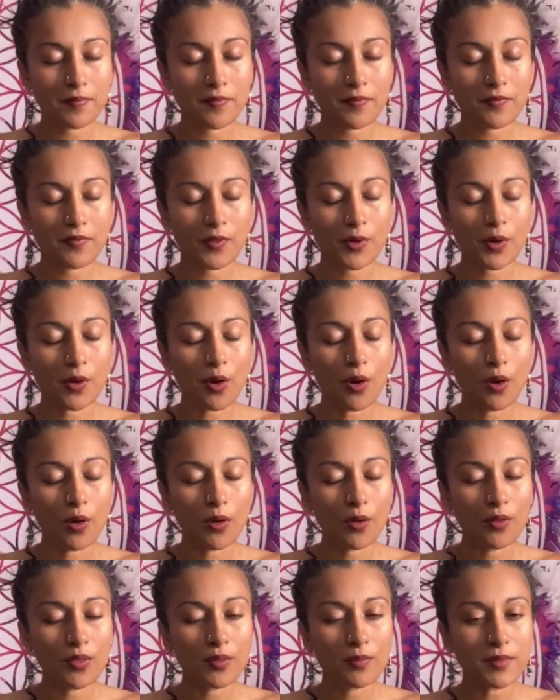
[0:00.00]
for
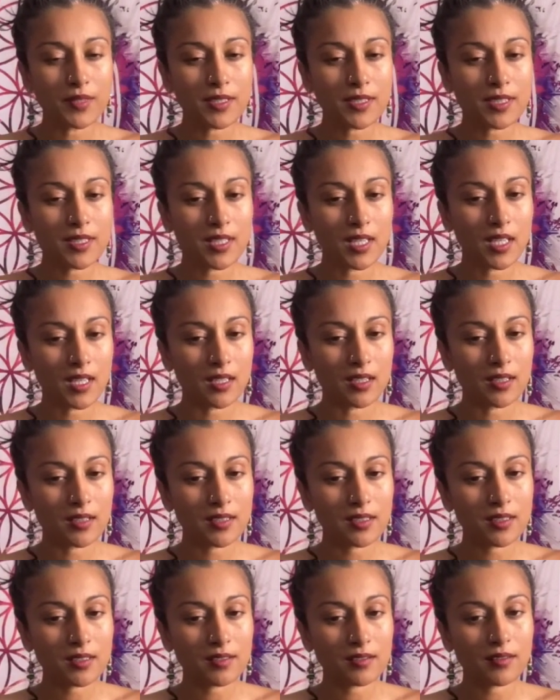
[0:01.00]
all the
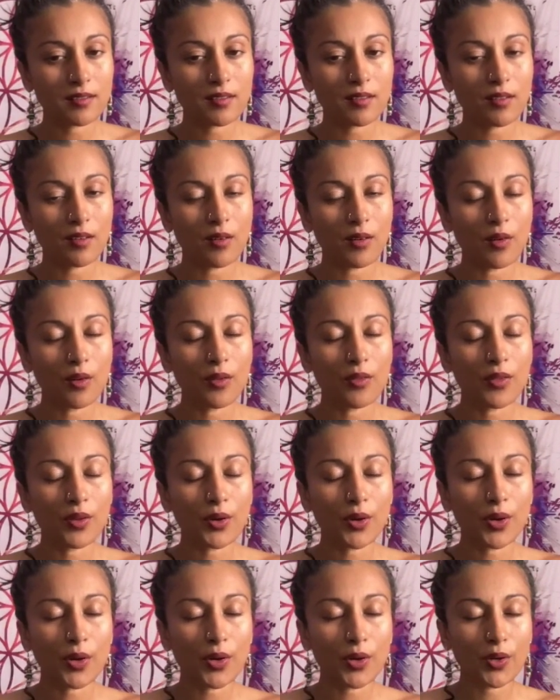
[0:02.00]
mistakes, all the
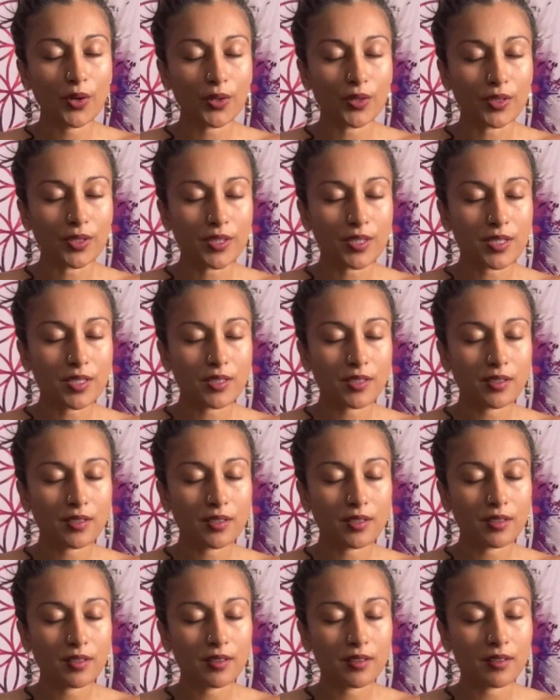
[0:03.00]
hurt,
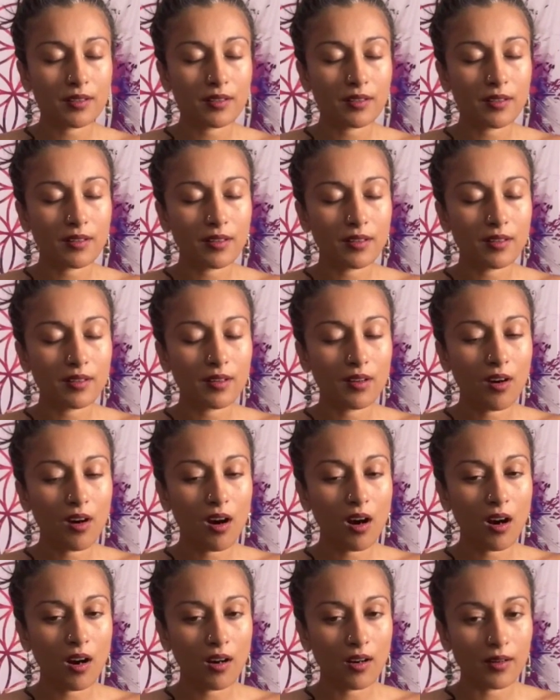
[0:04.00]

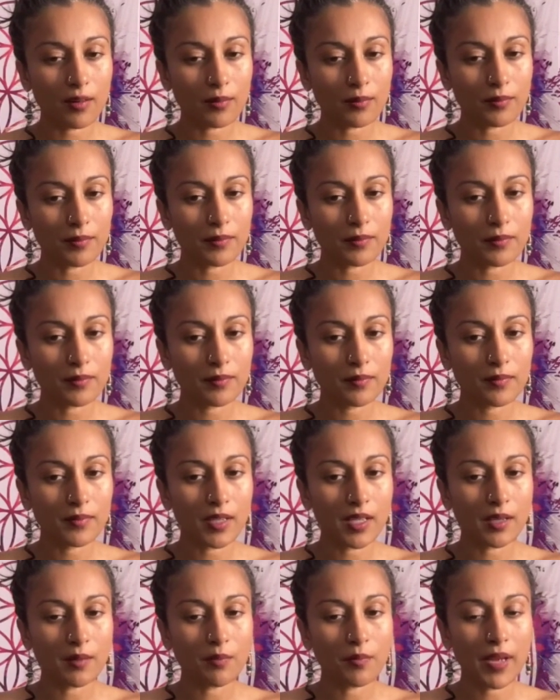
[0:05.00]
harm,
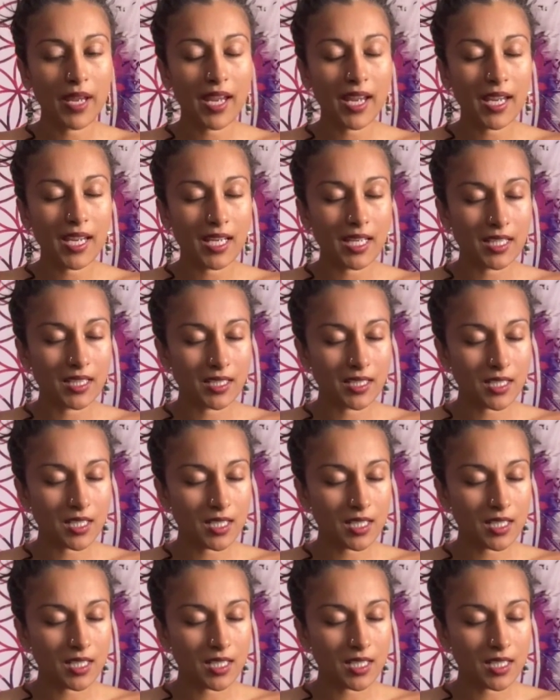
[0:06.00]
and pain